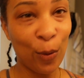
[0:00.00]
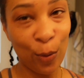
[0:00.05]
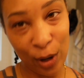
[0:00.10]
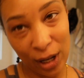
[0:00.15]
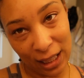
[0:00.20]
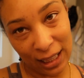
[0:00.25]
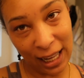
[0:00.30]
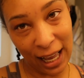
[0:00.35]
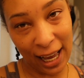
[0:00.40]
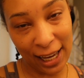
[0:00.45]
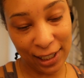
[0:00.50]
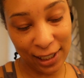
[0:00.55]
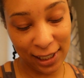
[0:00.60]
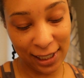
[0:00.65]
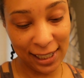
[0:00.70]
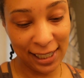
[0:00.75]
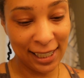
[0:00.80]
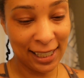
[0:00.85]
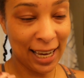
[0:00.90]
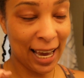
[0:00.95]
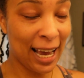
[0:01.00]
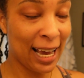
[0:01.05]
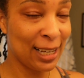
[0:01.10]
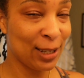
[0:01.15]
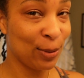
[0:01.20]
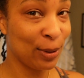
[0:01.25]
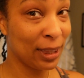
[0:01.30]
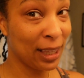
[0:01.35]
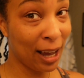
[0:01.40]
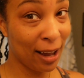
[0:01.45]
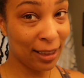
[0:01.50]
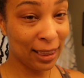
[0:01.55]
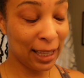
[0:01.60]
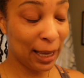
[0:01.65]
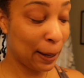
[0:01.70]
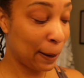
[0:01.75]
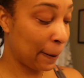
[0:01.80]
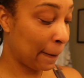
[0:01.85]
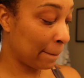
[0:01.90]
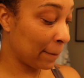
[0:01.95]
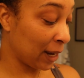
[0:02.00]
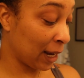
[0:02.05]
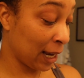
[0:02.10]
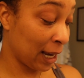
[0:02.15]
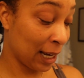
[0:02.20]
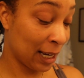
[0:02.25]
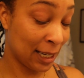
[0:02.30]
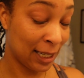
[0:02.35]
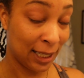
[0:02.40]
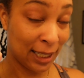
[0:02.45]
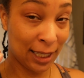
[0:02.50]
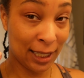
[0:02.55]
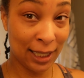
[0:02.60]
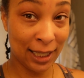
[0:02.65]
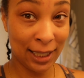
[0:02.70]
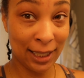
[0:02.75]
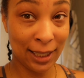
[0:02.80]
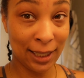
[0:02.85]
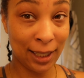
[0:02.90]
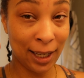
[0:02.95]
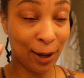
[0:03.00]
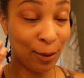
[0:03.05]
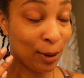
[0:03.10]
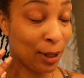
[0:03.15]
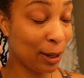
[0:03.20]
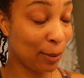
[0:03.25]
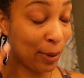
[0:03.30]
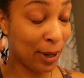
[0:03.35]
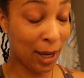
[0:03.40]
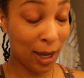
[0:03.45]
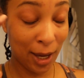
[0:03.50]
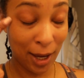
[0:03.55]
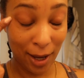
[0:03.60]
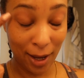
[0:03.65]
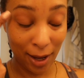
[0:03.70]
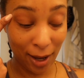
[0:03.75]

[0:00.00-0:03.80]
with lashes as without them because they really be